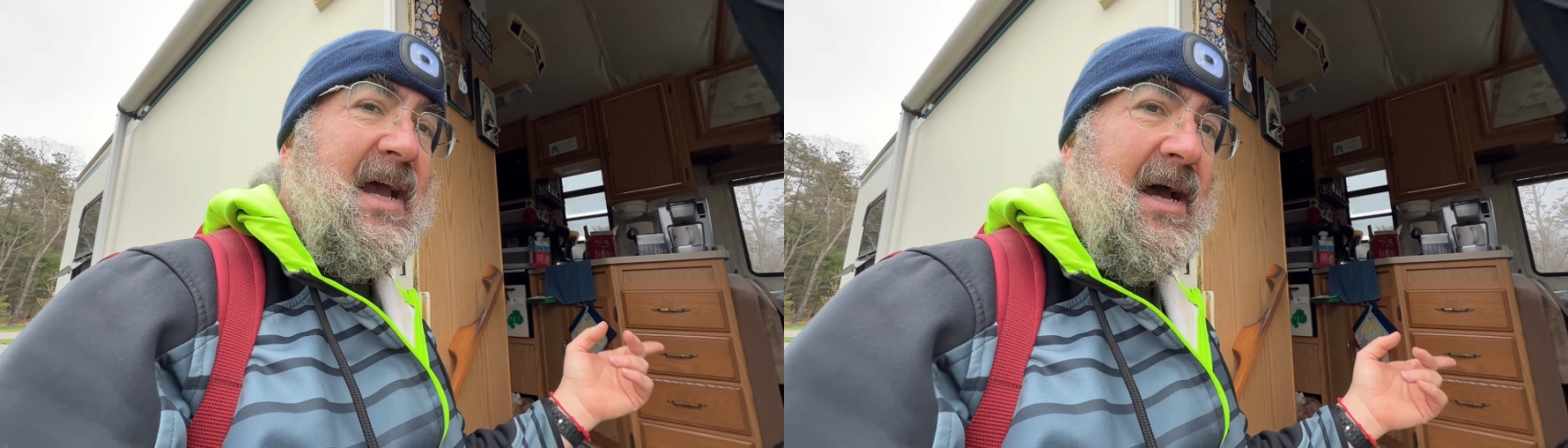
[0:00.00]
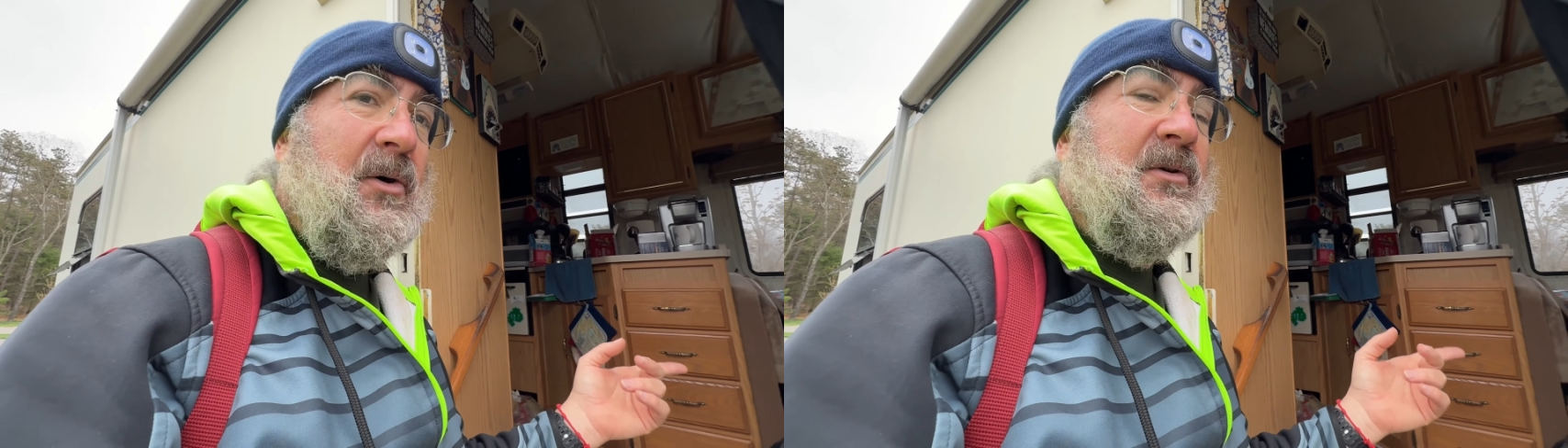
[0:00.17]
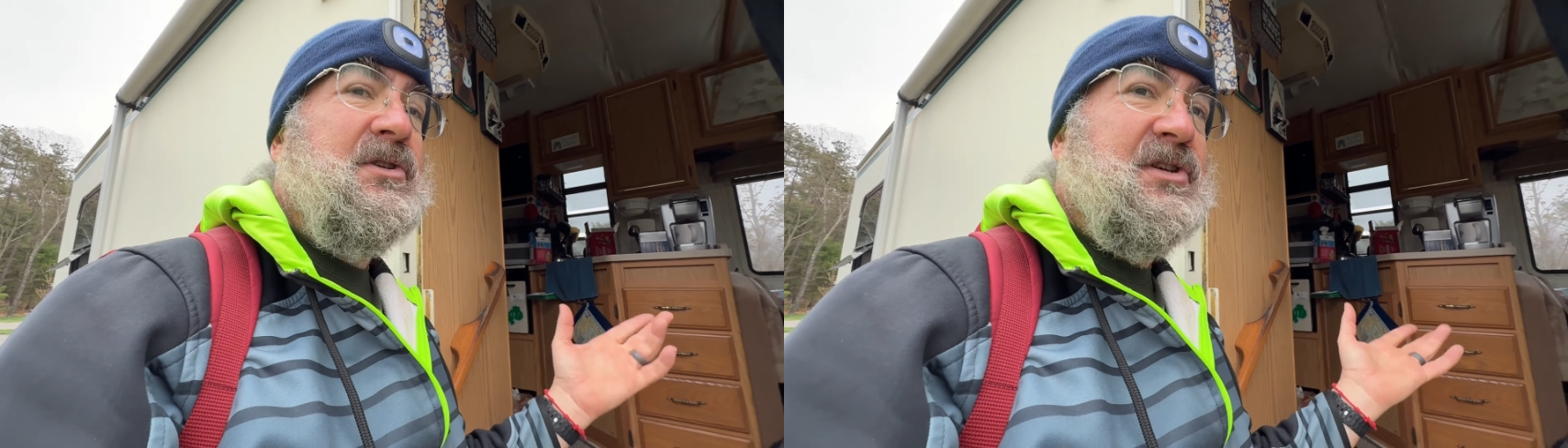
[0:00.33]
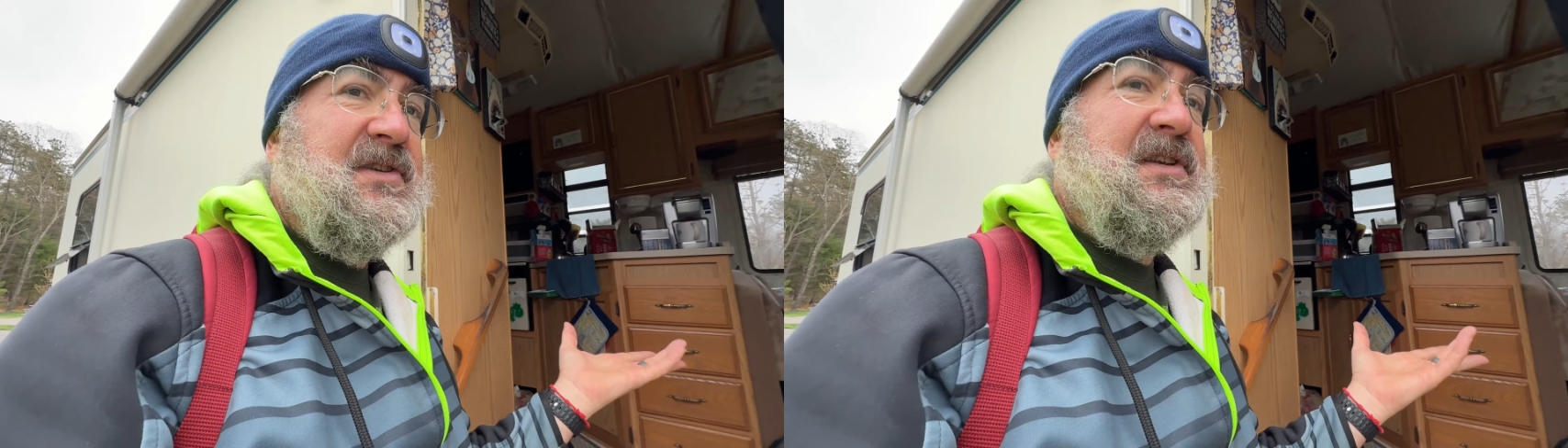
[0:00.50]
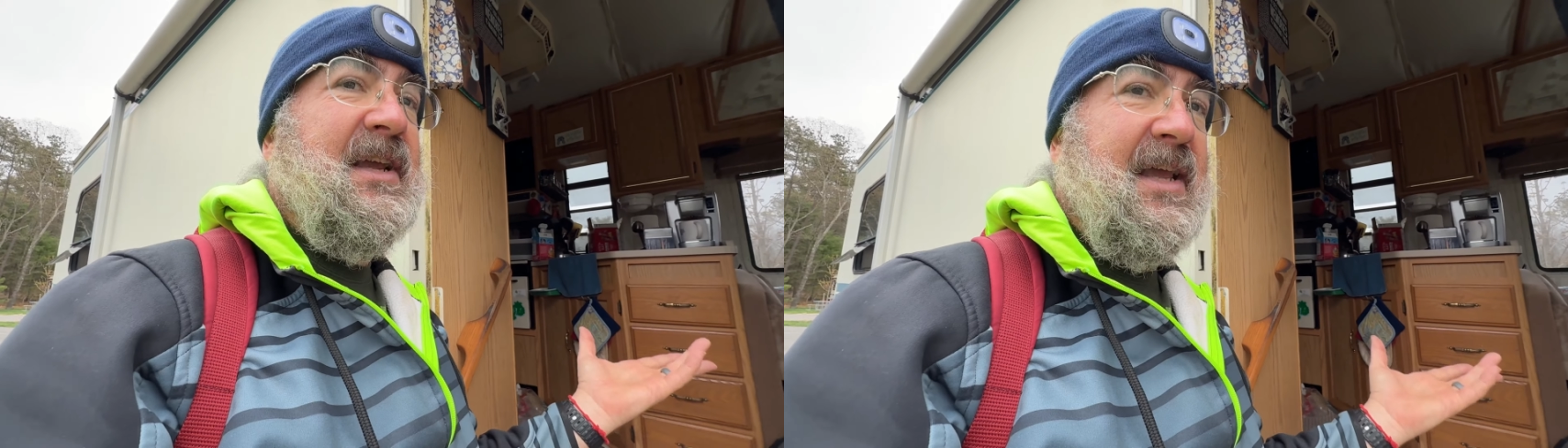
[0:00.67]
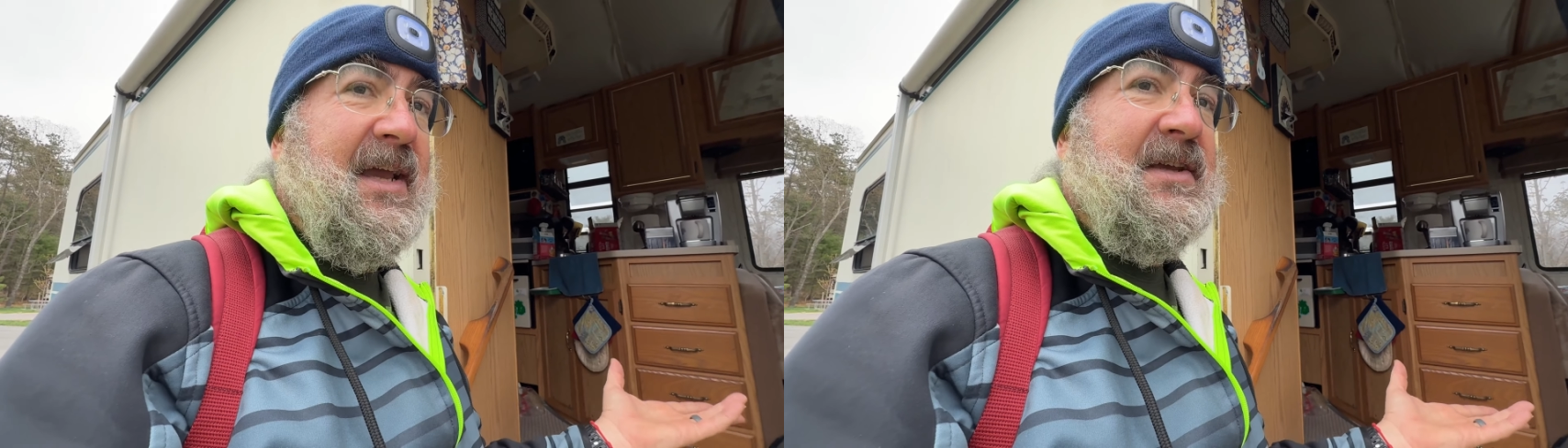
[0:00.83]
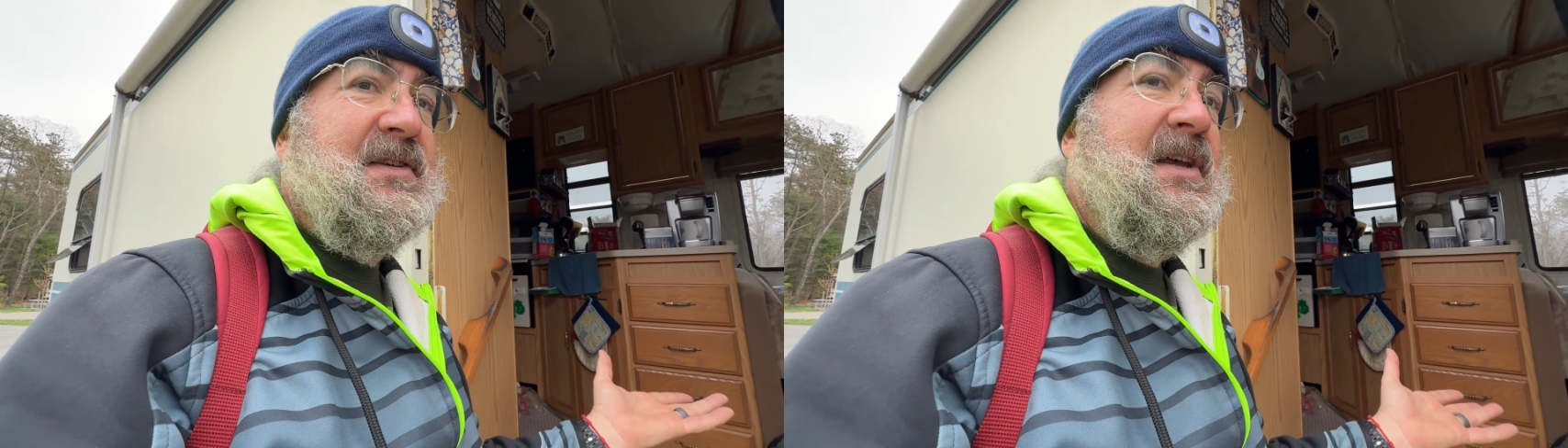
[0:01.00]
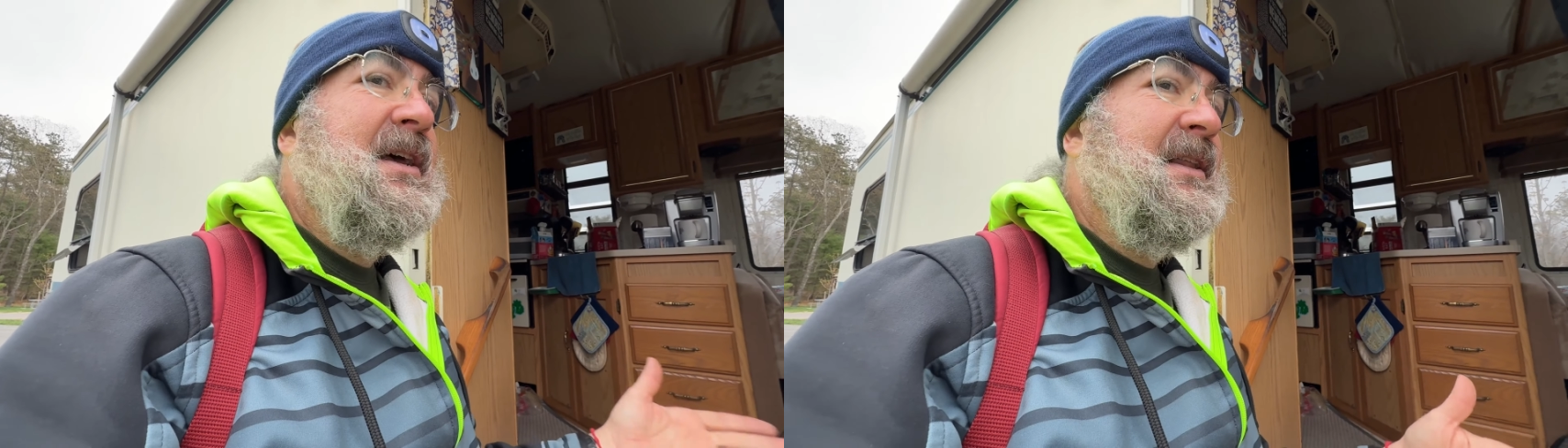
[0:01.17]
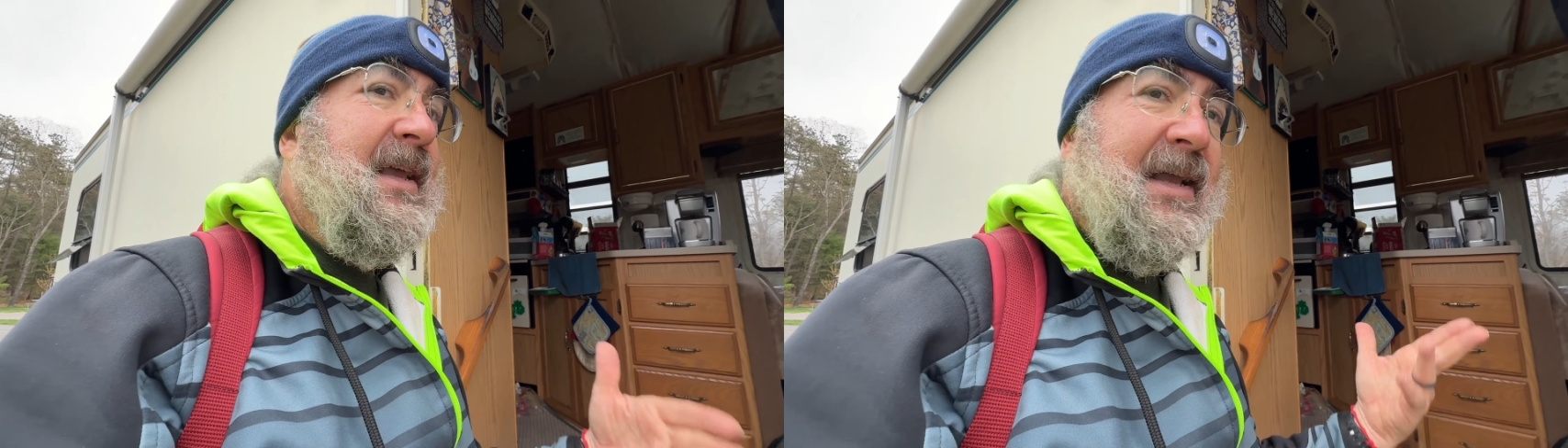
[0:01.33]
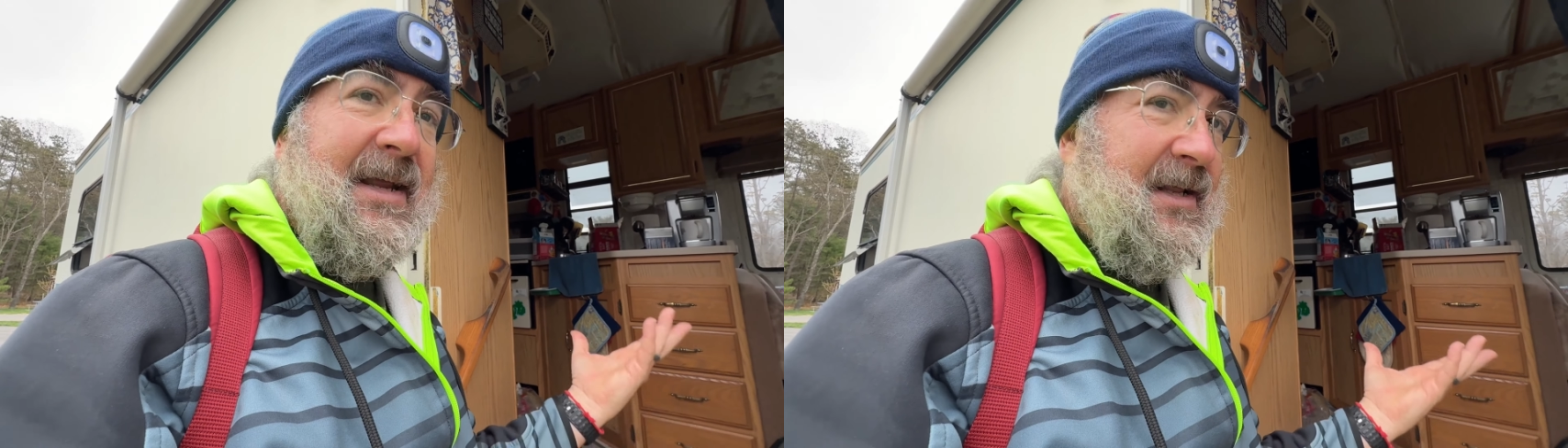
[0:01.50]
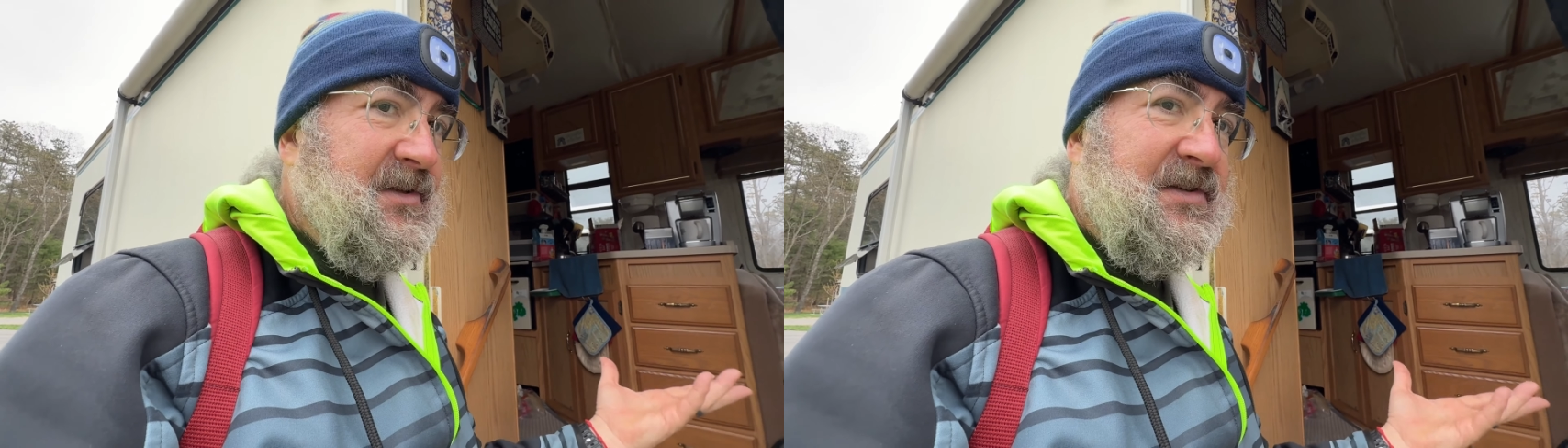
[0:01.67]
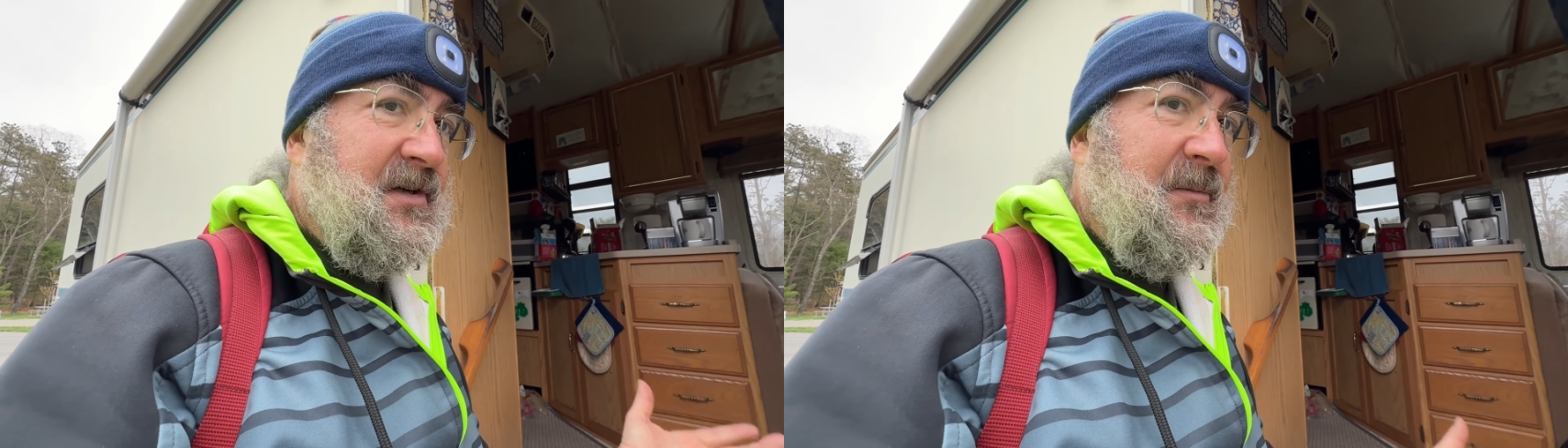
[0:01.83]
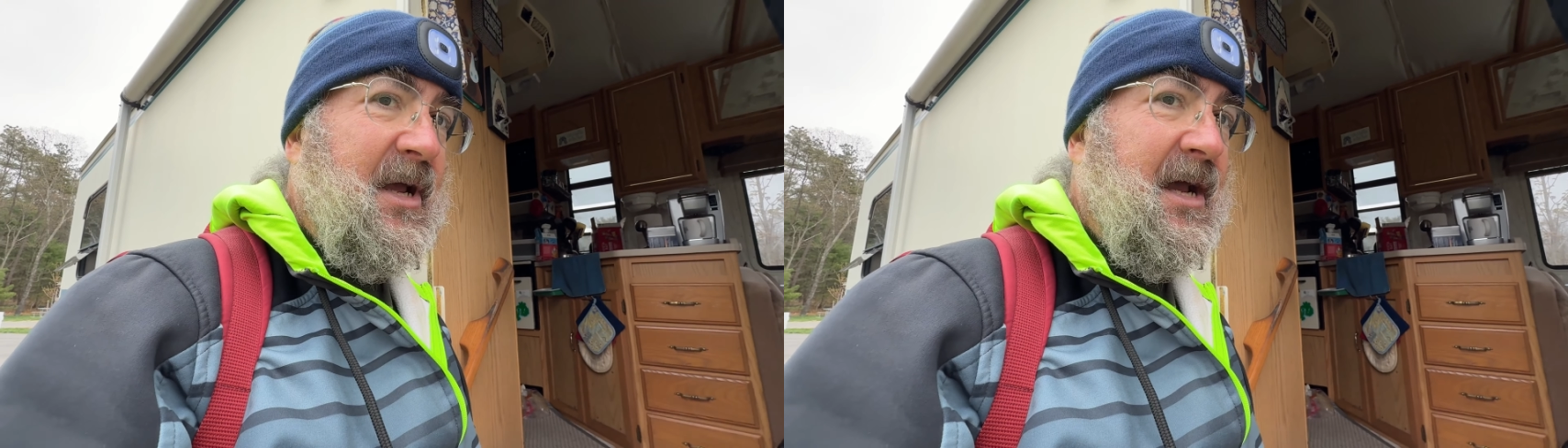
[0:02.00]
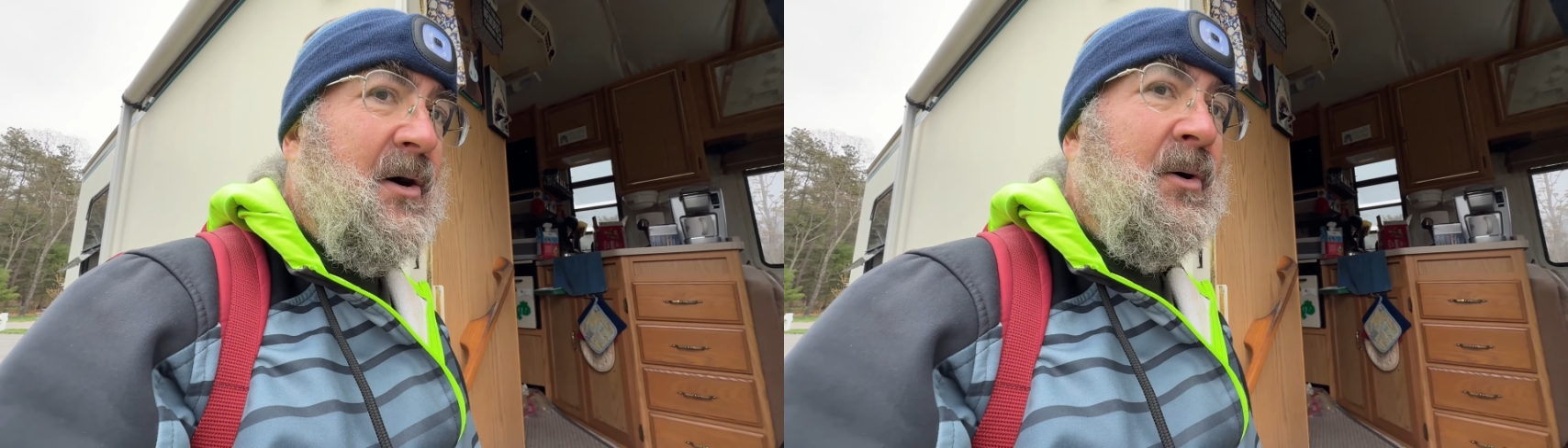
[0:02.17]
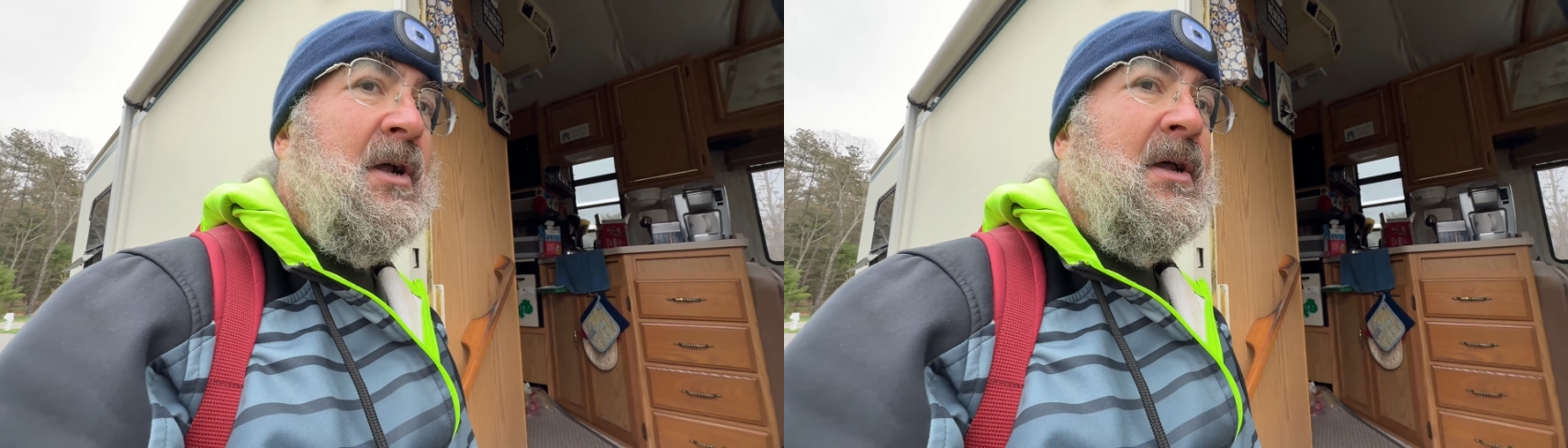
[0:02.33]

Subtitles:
out just in case they get in somehow.